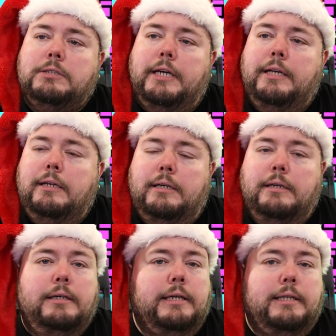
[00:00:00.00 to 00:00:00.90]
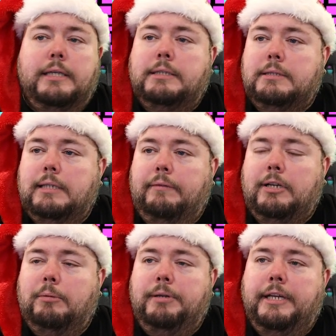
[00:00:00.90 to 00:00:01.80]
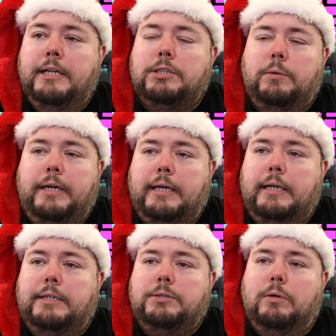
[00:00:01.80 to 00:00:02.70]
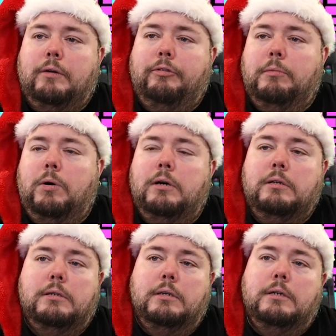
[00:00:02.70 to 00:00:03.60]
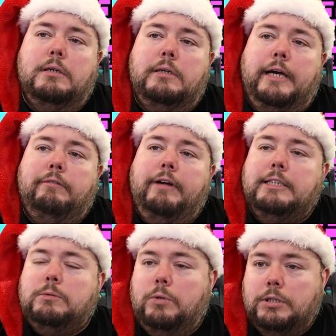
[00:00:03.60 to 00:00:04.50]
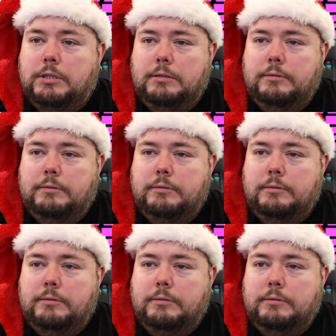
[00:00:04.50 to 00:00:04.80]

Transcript: get this level completed so I can get to one of the more advanced ones.